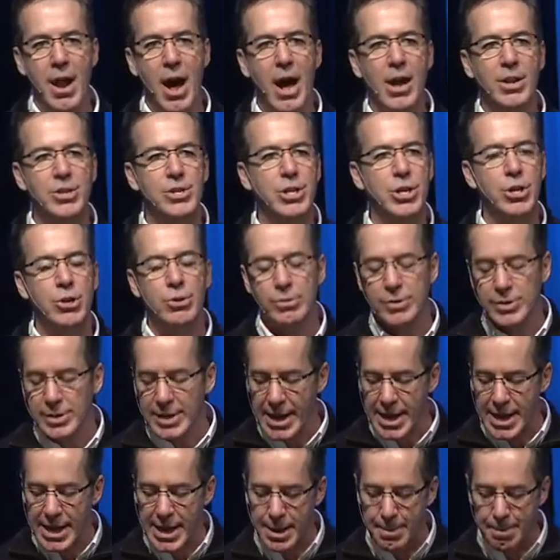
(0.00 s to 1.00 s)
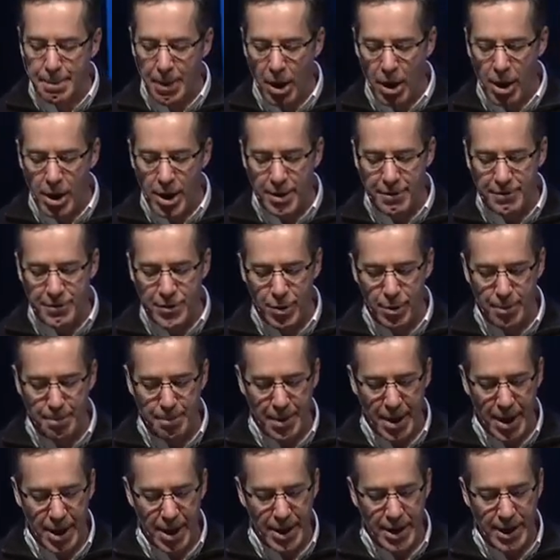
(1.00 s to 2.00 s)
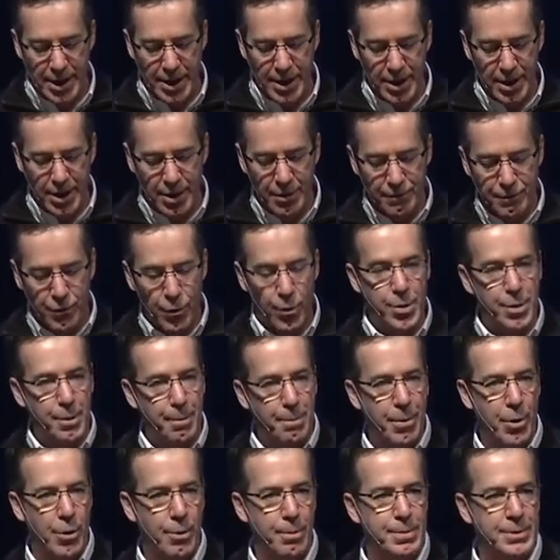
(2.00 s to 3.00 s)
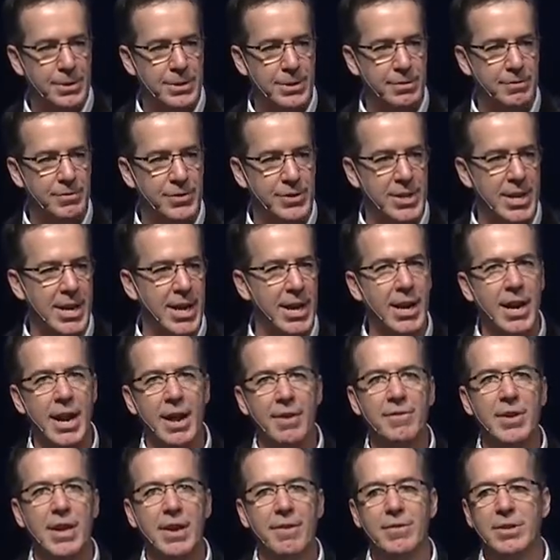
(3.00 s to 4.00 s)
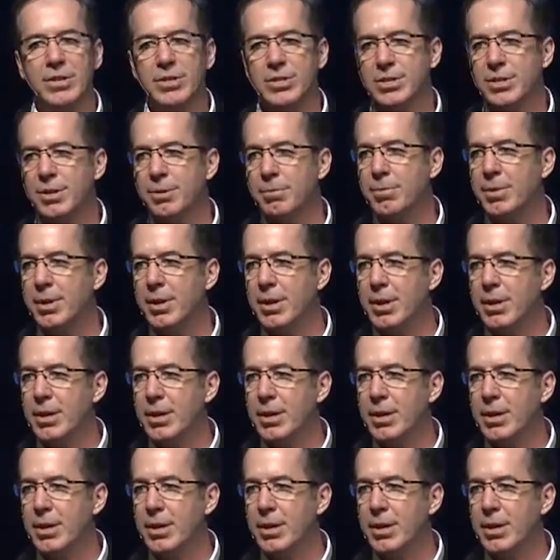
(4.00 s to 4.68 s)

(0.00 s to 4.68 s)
not to use any part of your body for the purpose of sin. And I've given some